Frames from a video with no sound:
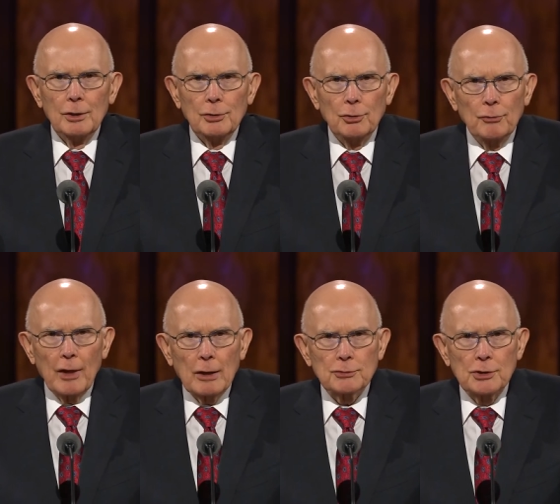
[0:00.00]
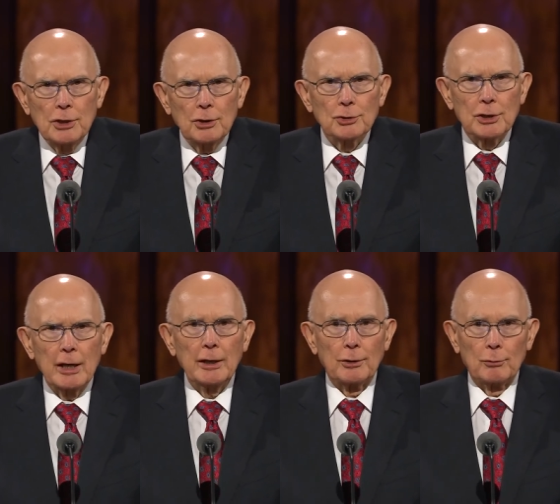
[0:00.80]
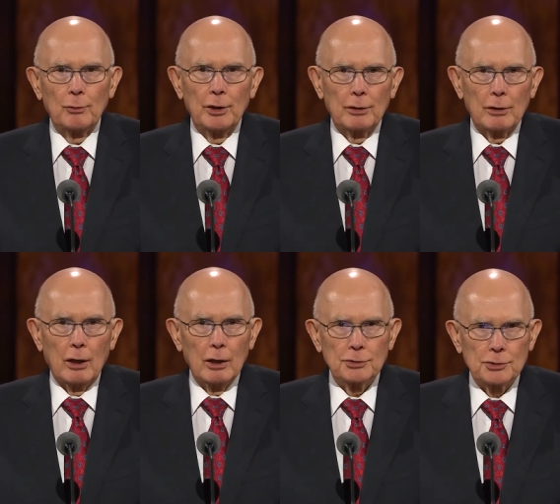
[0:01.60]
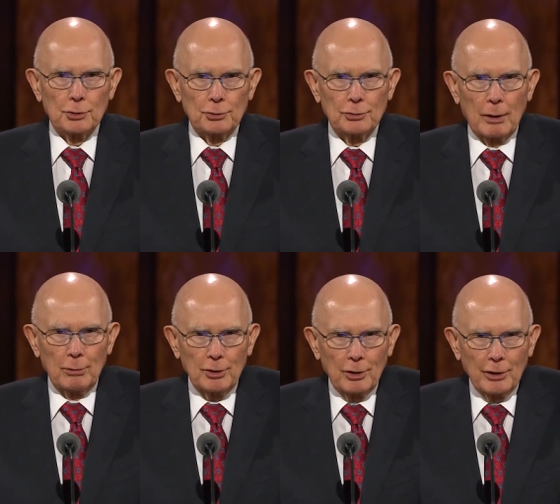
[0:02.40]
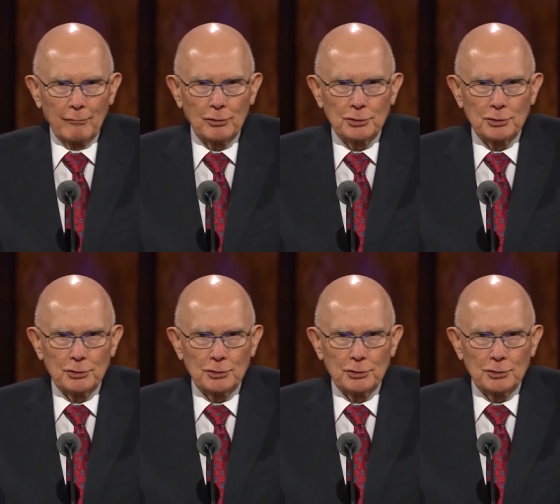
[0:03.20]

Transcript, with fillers: 2,000 years later, we are also troubled on every